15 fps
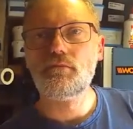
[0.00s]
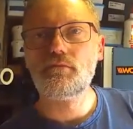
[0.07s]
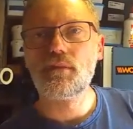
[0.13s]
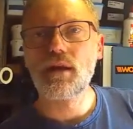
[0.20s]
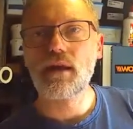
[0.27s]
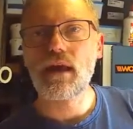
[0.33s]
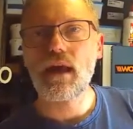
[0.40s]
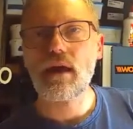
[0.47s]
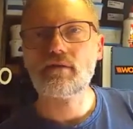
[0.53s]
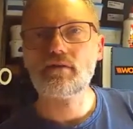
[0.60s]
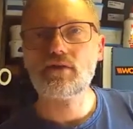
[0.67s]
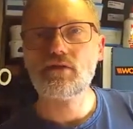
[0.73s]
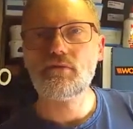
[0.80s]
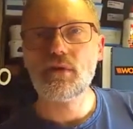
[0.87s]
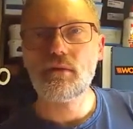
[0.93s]
But again,
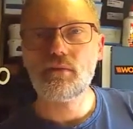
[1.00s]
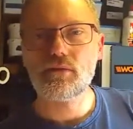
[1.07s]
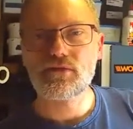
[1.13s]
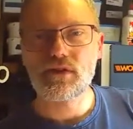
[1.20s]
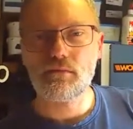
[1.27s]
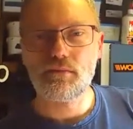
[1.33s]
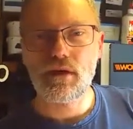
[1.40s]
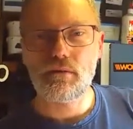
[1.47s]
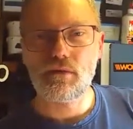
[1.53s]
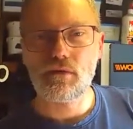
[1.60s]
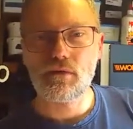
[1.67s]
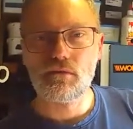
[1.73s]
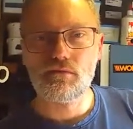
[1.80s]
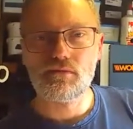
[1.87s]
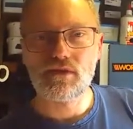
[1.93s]
some
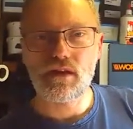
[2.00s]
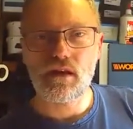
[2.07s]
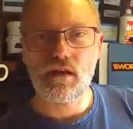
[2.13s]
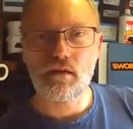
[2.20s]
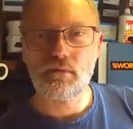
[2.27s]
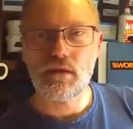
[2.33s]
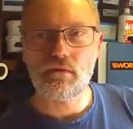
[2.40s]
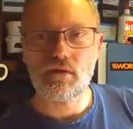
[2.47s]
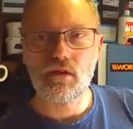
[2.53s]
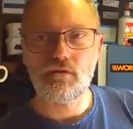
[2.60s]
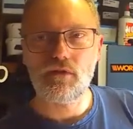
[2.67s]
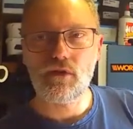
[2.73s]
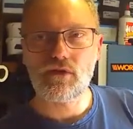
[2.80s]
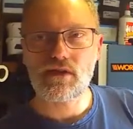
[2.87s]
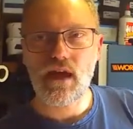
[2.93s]
people, particularly young people,
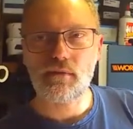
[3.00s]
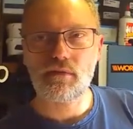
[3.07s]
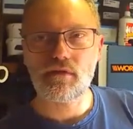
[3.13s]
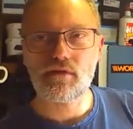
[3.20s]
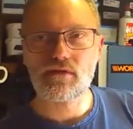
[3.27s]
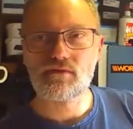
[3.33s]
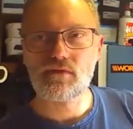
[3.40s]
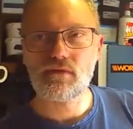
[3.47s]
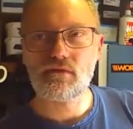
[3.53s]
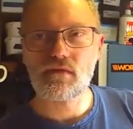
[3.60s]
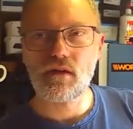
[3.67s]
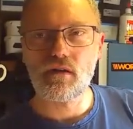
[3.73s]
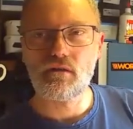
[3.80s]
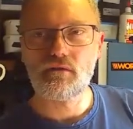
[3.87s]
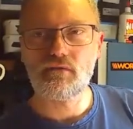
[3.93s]
confuse happiness with
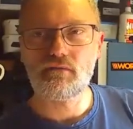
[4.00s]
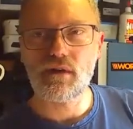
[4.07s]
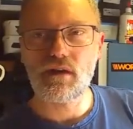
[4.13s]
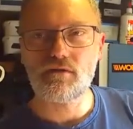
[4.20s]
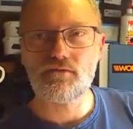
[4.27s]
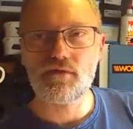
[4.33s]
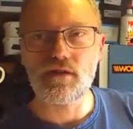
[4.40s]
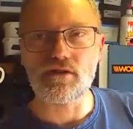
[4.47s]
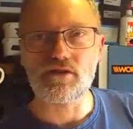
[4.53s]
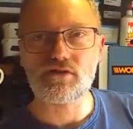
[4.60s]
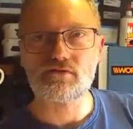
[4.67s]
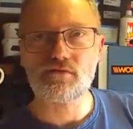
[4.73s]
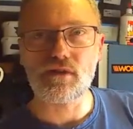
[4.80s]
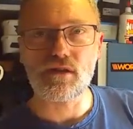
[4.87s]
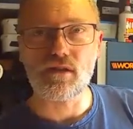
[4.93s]
kind of being
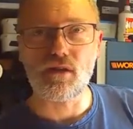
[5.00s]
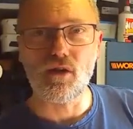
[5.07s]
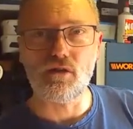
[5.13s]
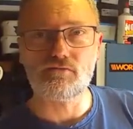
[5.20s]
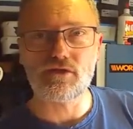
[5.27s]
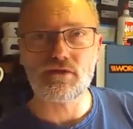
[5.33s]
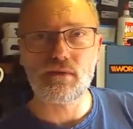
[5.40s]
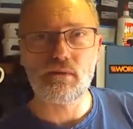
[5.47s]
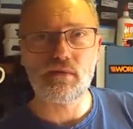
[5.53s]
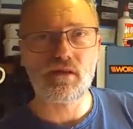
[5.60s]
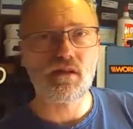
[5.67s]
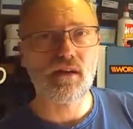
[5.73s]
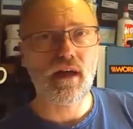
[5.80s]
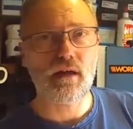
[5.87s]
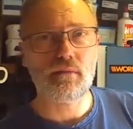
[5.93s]
rich? A lot of rich people
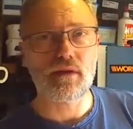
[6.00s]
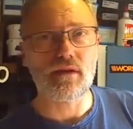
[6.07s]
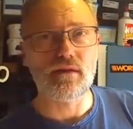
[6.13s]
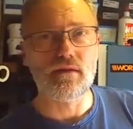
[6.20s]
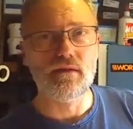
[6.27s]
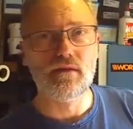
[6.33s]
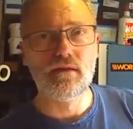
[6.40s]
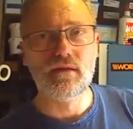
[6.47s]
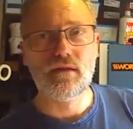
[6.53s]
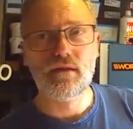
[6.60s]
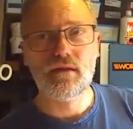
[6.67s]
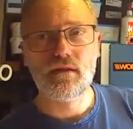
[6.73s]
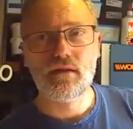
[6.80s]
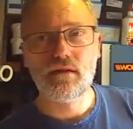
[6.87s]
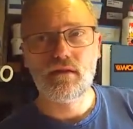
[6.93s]
aren't happy.
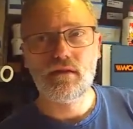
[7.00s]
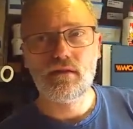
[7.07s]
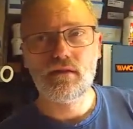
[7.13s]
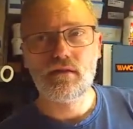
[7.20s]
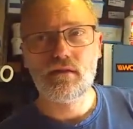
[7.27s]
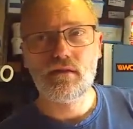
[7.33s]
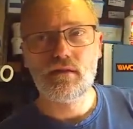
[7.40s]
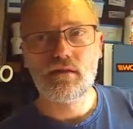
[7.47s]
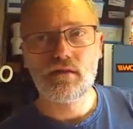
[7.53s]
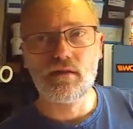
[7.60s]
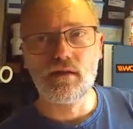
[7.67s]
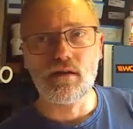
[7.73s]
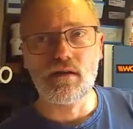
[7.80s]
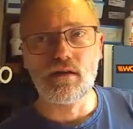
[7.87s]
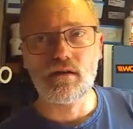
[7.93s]

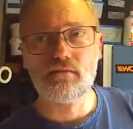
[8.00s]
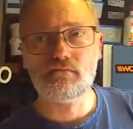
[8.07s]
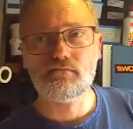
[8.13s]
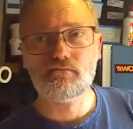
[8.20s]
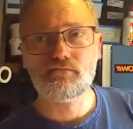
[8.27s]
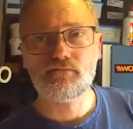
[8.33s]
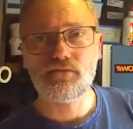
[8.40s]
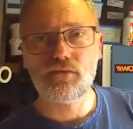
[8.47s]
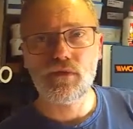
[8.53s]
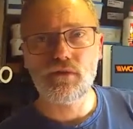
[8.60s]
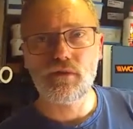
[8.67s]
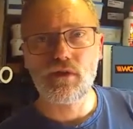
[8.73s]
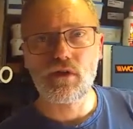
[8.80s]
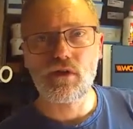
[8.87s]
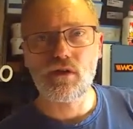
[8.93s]
You've
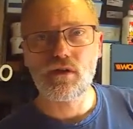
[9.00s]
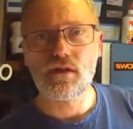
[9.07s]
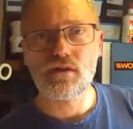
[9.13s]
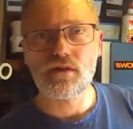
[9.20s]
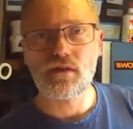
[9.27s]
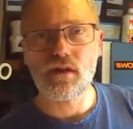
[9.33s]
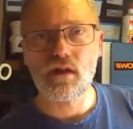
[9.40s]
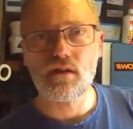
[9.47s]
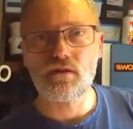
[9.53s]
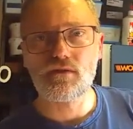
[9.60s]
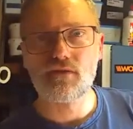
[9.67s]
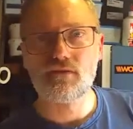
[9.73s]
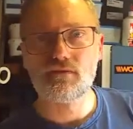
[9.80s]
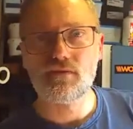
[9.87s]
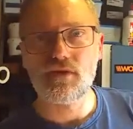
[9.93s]
only got to look at the kind of
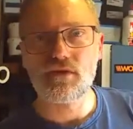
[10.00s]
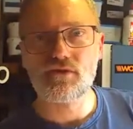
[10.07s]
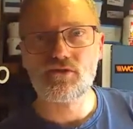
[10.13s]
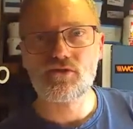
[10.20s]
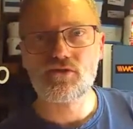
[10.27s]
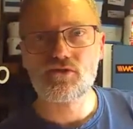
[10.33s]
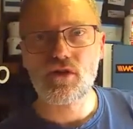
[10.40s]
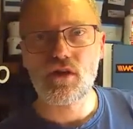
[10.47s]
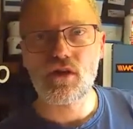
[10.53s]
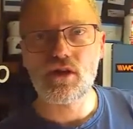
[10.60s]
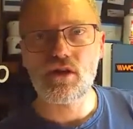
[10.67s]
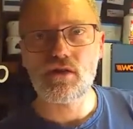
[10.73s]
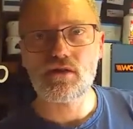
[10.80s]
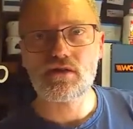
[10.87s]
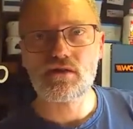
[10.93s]
drug
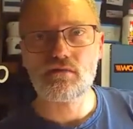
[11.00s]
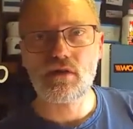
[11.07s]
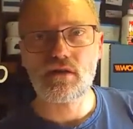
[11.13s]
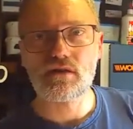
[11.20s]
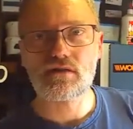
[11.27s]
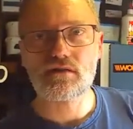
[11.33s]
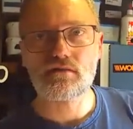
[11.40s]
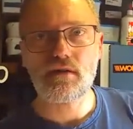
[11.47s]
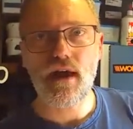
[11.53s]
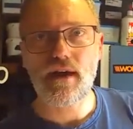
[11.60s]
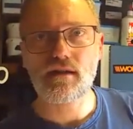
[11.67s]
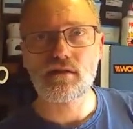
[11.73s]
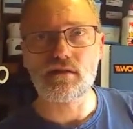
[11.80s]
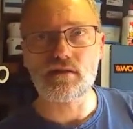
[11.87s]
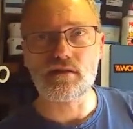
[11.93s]
use amongst
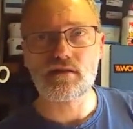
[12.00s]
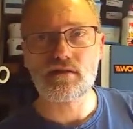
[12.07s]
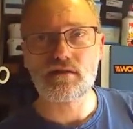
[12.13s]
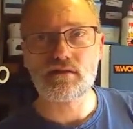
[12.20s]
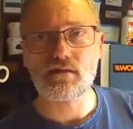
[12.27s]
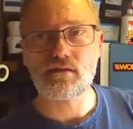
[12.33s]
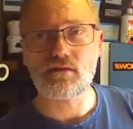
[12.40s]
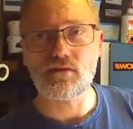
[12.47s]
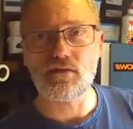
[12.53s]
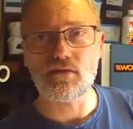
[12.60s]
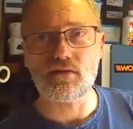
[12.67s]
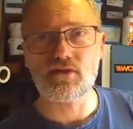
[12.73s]
actors, or